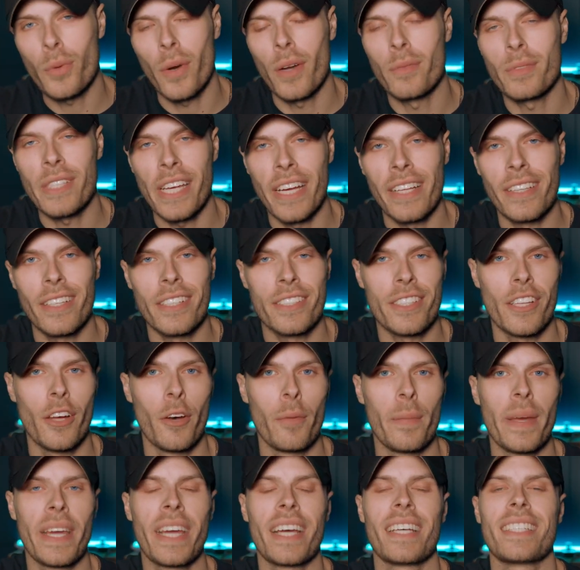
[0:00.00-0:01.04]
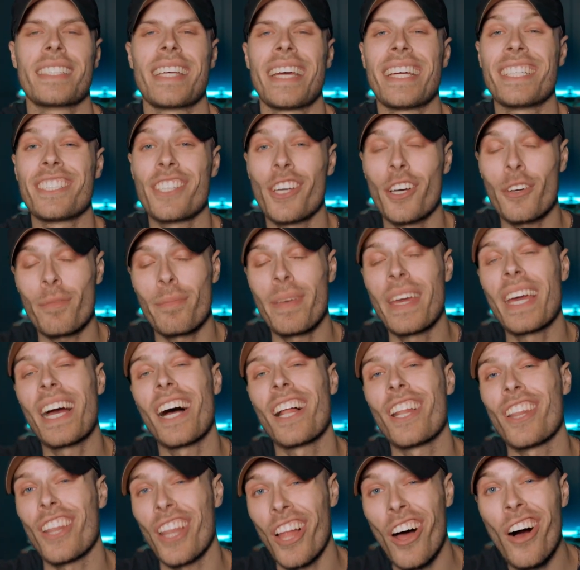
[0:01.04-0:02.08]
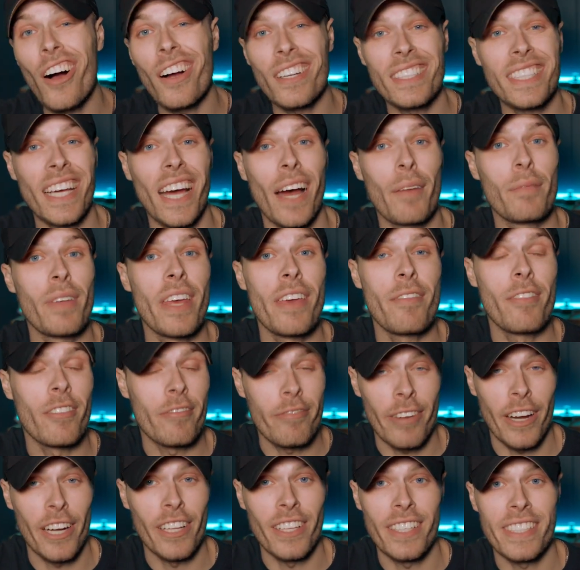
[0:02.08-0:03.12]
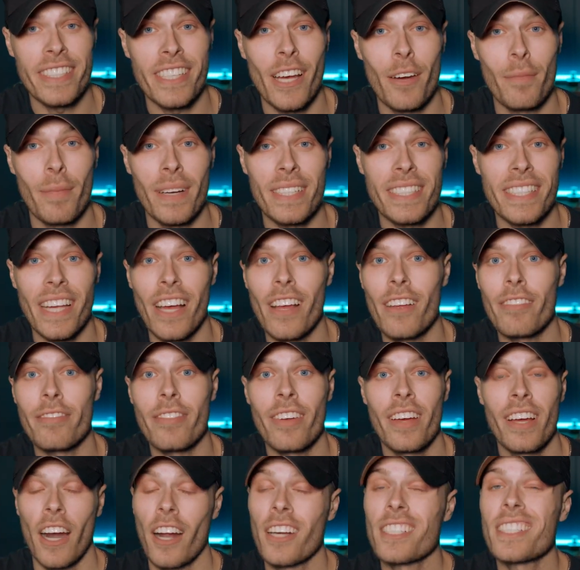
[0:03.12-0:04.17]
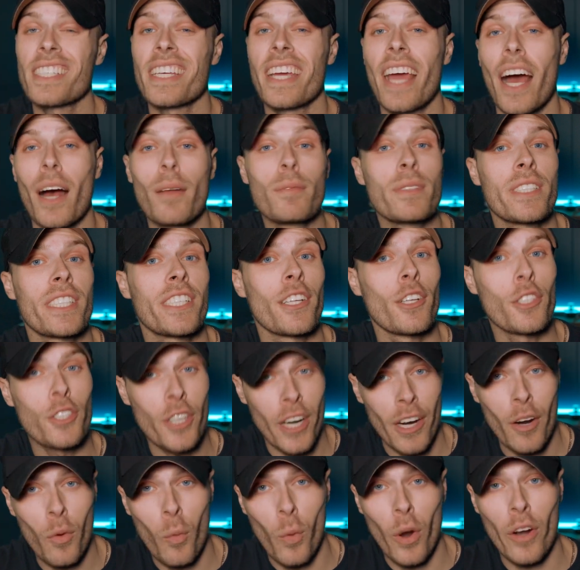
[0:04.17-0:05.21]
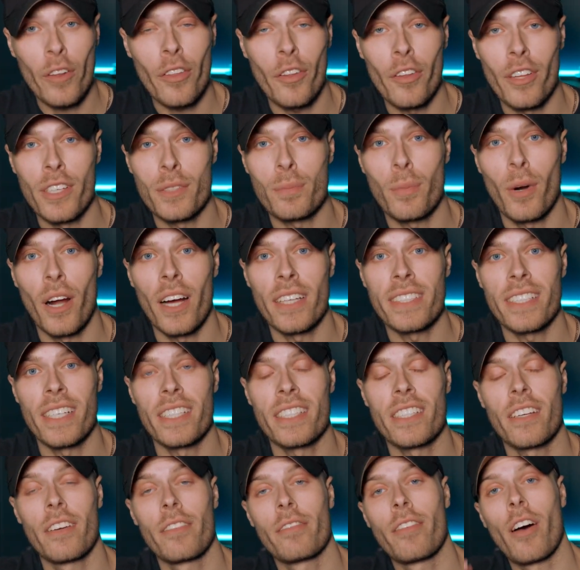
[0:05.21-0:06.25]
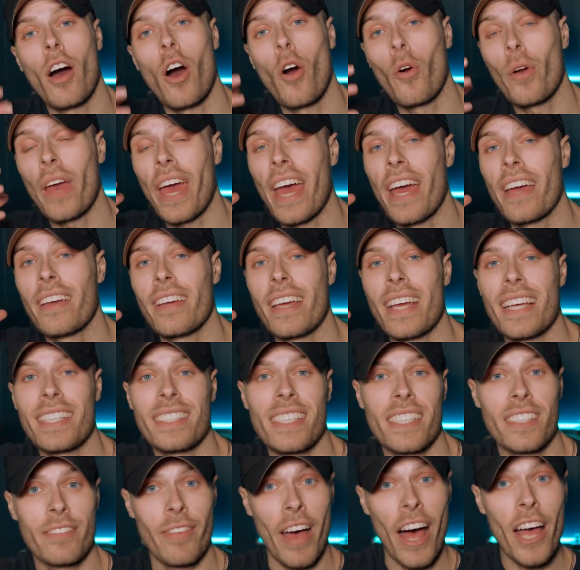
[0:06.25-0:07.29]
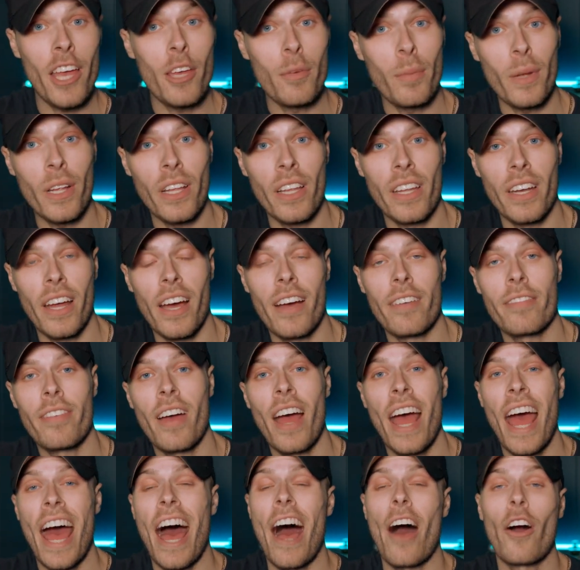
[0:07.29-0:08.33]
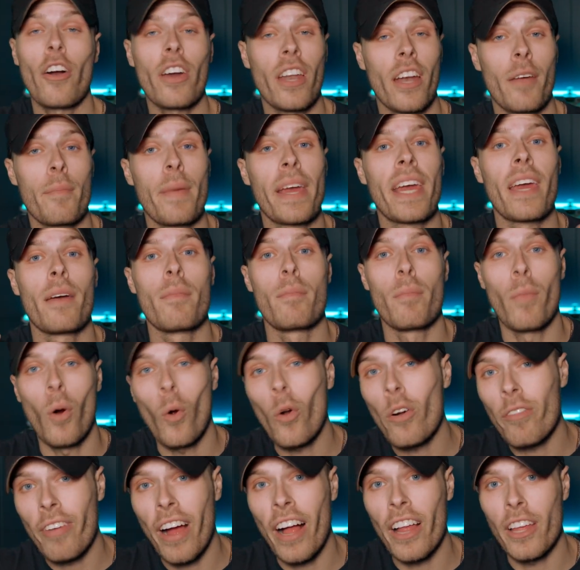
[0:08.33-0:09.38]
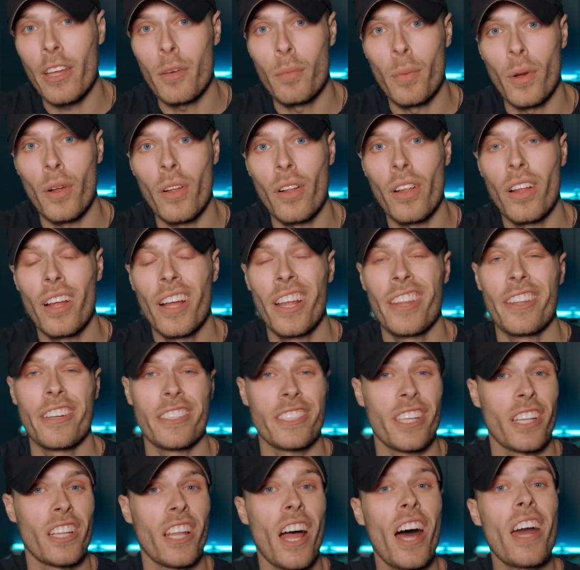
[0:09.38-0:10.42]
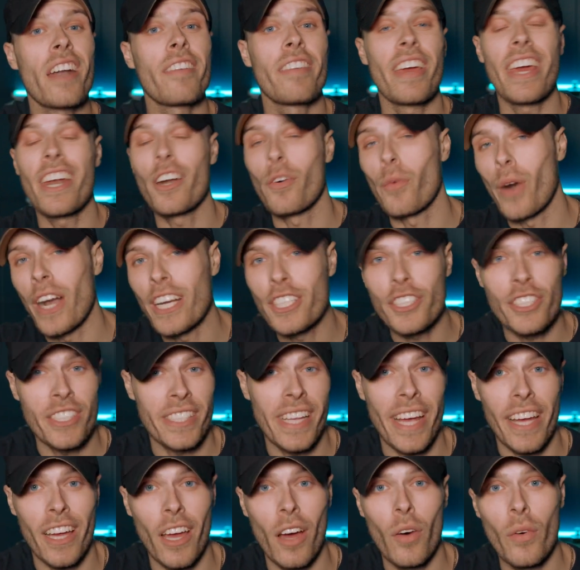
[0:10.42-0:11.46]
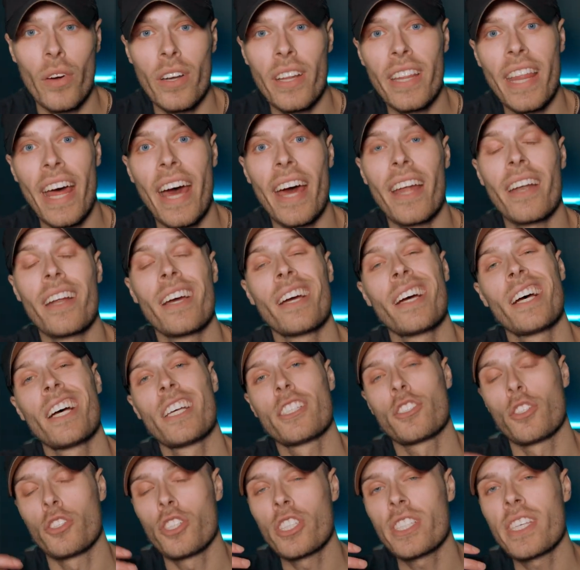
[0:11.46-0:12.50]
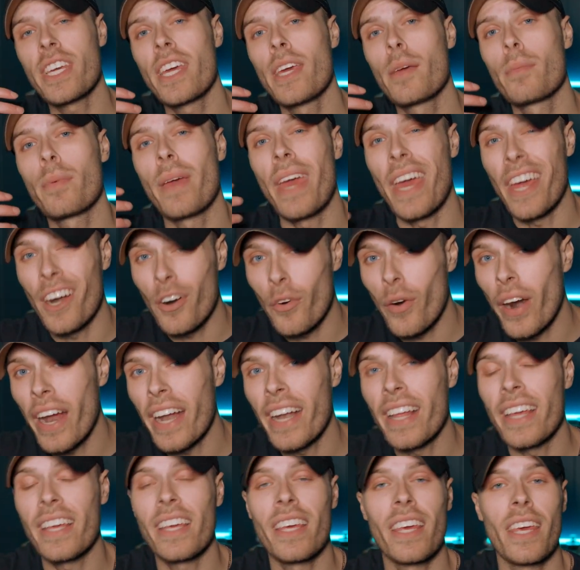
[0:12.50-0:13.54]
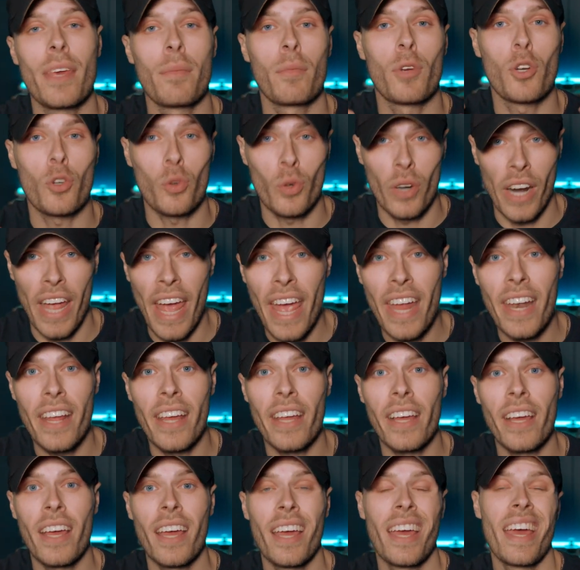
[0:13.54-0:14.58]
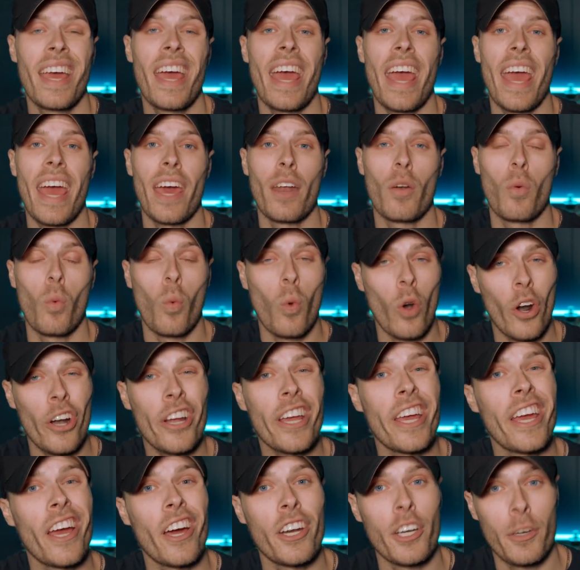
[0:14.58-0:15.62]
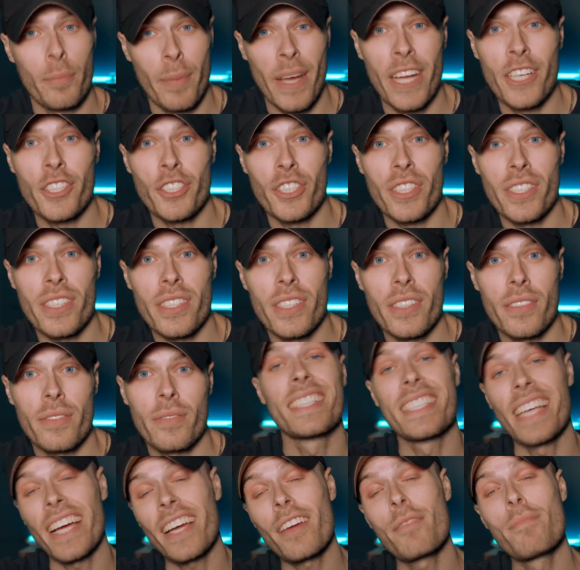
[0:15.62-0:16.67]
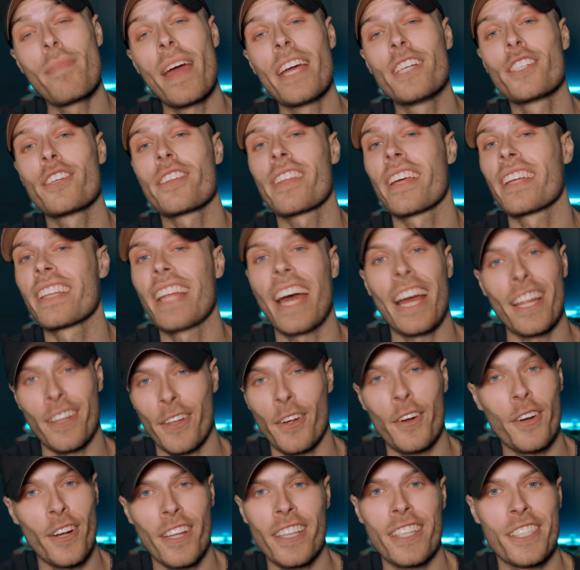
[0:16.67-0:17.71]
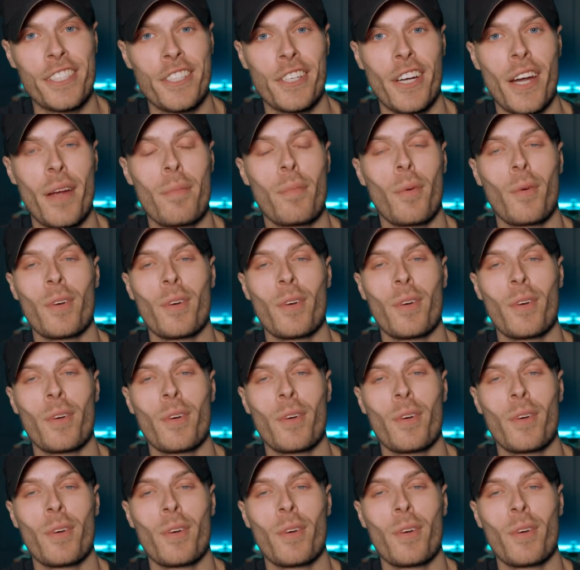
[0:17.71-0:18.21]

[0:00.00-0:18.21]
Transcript: when I'm saying this though, because it took me a long time to even figure this out myself. And honestly, I'm still trying to work through this process of, okay, is this valuable enough? How can I make it more valuable? There's a lot of iterations that go into that. So just keep iterating, keep creating, and working on your pitches. The second major thing that I learned on this trip